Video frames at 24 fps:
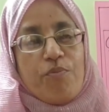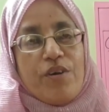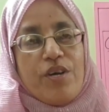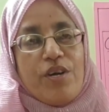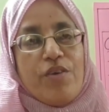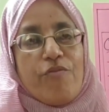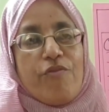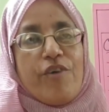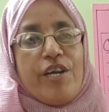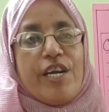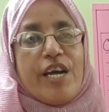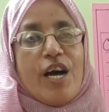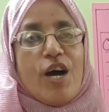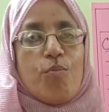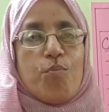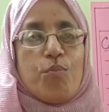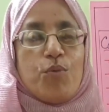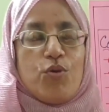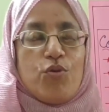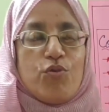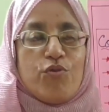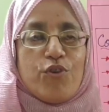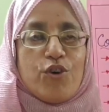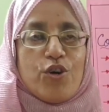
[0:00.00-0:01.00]
We now
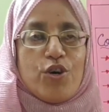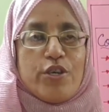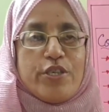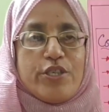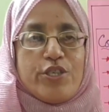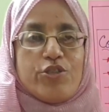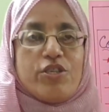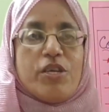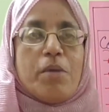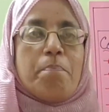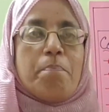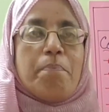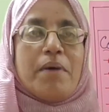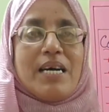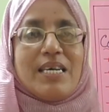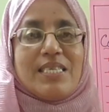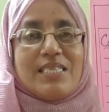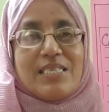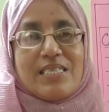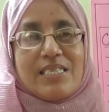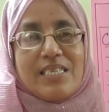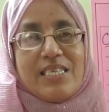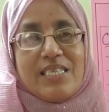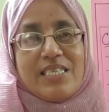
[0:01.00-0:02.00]
move on to the
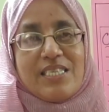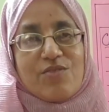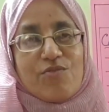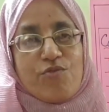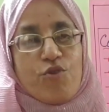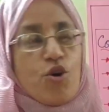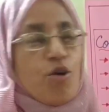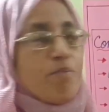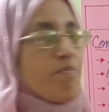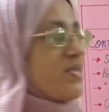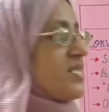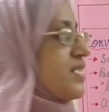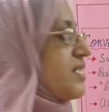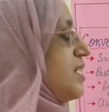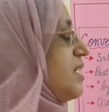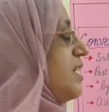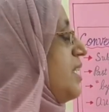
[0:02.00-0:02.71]
past tense forms.